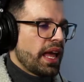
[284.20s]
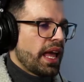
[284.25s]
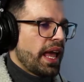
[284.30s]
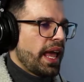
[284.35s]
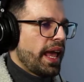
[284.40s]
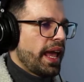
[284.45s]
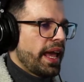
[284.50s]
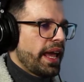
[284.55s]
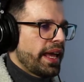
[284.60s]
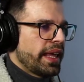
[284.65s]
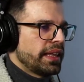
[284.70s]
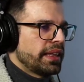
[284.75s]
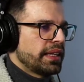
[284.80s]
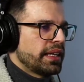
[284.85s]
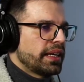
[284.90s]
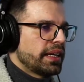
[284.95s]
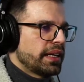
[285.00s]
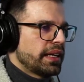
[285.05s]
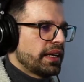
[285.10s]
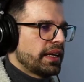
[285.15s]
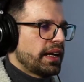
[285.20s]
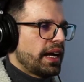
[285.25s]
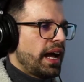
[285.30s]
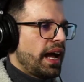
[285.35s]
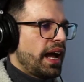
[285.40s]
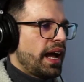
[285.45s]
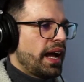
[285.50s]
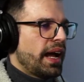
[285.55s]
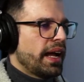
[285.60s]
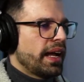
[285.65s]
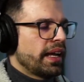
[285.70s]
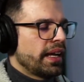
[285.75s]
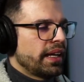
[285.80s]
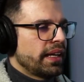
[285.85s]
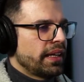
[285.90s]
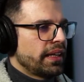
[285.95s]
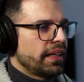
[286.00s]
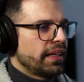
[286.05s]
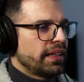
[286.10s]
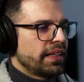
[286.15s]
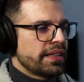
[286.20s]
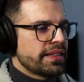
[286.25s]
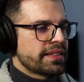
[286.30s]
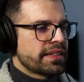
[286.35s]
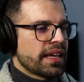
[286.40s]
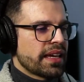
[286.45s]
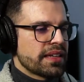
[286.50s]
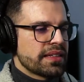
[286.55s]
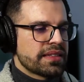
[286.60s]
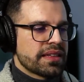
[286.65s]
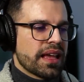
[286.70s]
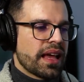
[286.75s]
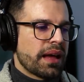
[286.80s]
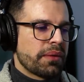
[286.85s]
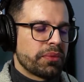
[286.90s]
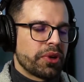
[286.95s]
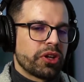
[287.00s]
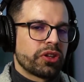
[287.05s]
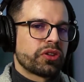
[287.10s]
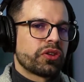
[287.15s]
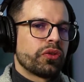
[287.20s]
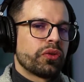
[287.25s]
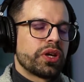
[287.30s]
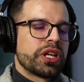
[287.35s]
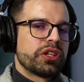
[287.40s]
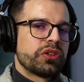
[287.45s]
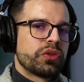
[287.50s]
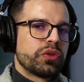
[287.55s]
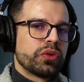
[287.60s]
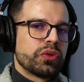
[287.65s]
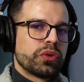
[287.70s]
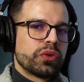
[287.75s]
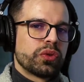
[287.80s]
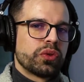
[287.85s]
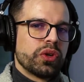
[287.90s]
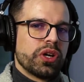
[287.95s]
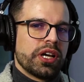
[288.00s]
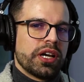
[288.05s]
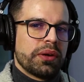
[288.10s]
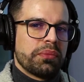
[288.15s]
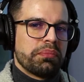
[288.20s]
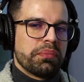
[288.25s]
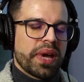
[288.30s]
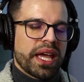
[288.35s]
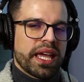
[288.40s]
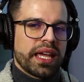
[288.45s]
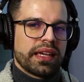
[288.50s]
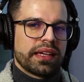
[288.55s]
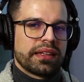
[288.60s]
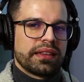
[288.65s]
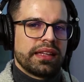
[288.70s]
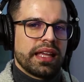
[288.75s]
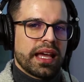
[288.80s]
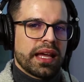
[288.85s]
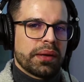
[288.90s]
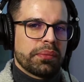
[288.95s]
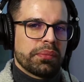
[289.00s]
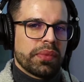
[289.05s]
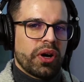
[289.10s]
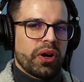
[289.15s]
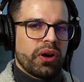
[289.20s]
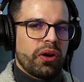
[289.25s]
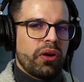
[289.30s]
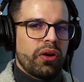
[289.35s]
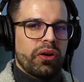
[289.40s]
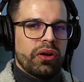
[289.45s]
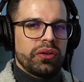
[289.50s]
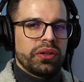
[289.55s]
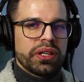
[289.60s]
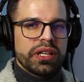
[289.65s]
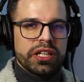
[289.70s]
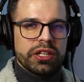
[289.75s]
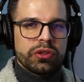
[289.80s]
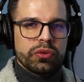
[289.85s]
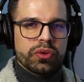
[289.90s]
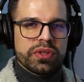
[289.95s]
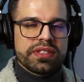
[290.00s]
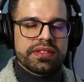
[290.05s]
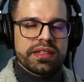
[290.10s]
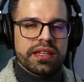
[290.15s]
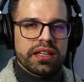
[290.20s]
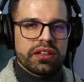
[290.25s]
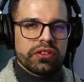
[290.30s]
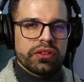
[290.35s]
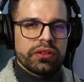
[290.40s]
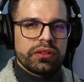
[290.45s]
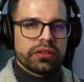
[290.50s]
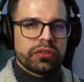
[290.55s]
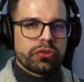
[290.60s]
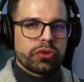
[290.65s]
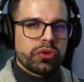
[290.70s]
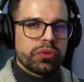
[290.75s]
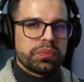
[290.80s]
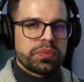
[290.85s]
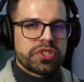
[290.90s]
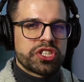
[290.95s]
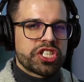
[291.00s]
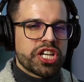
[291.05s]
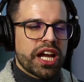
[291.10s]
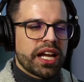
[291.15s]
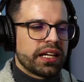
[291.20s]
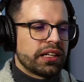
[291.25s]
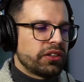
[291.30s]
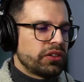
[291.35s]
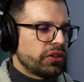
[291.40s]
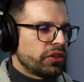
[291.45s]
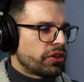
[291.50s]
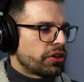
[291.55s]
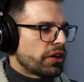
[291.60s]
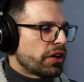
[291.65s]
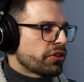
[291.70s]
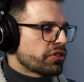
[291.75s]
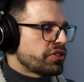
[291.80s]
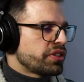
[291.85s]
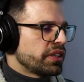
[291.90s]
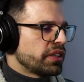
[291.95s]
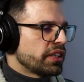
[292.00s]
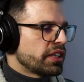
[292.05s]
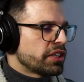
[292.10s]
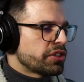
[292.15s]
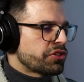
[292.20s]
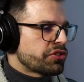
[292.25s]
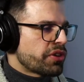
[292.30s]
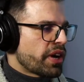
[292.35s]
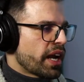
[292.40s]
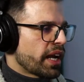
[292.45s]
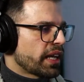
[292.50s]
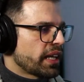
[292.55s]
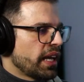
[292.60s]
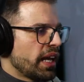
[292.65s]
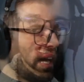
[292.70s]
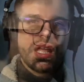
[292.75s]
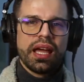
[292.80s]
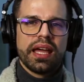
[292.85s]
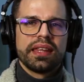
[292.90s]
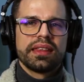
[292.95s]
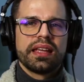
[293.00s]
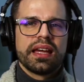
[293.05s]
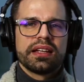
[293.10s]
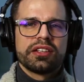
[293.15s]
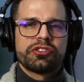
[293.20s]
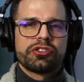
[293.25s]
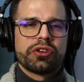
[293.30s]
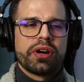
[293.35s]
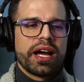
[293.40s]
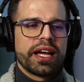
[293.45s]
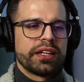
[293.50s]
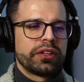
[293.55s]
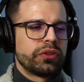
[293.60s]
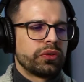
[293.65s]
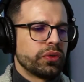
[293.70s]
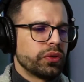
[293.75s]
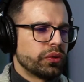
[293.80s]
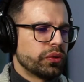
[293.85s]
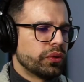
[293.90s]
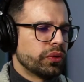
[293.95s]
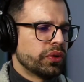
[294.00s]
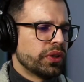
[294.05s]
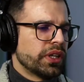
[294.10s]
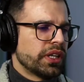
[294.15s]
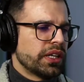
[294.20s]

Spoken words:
And in this case, I'm not going to make them all into a single group channel or auxiliary track and then try to